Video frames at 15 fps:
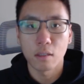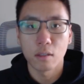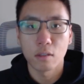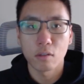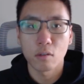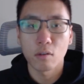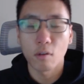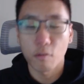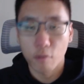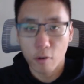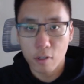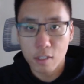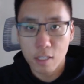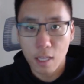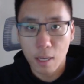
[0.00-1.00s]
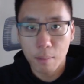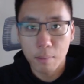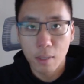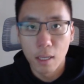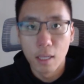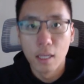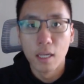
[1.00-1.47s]
So the first
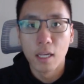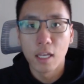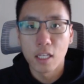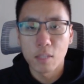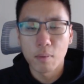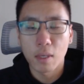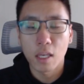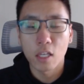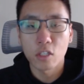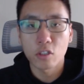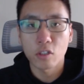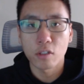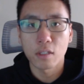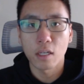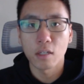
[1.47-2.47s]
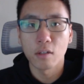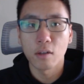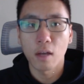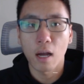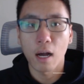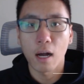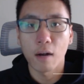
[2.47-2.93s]
step is making sure that you
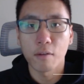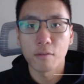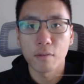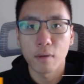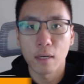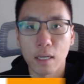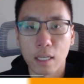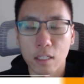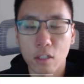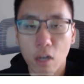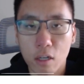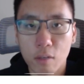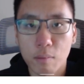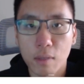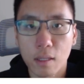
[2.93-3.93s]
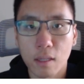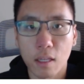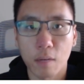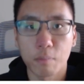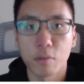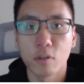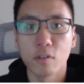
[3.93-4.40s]
have a document
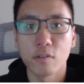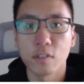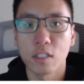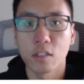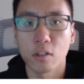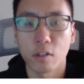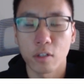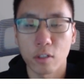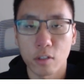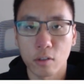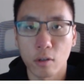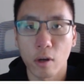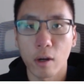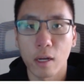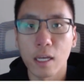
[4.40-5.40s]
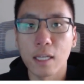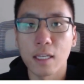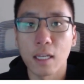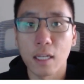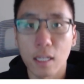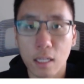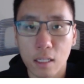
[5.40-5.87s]
that proves either you are a
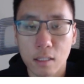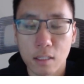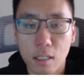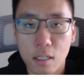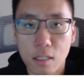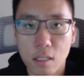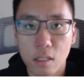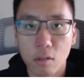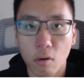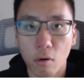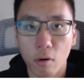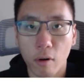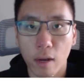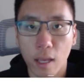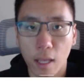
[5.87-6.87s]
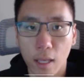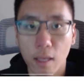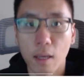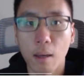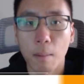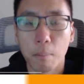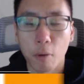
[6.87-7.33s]
Canadian citizen or a
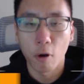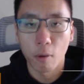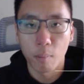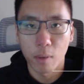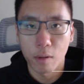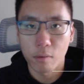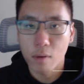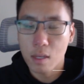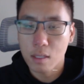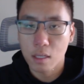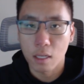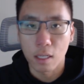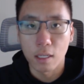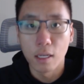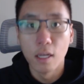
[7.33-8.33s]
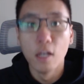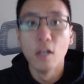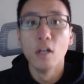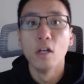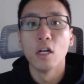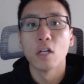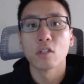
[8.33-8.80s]
permanent resident.
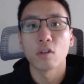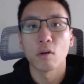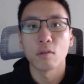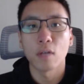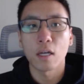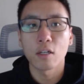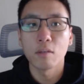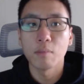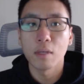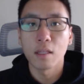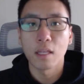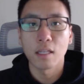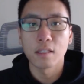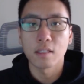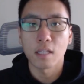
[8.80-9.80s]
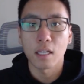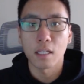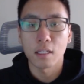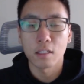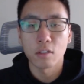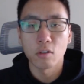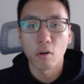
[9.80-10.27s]
So that could be things
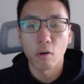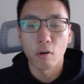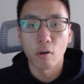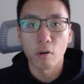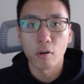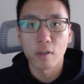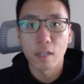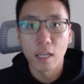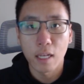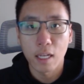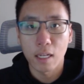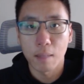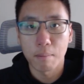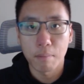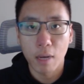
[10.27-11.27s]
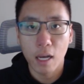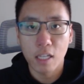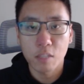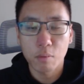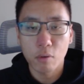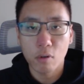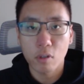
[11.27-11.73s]
like your Canadian
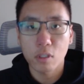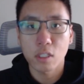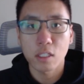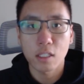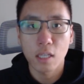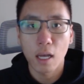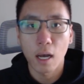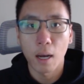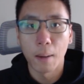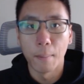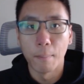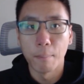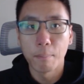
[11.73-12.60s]
passport, um,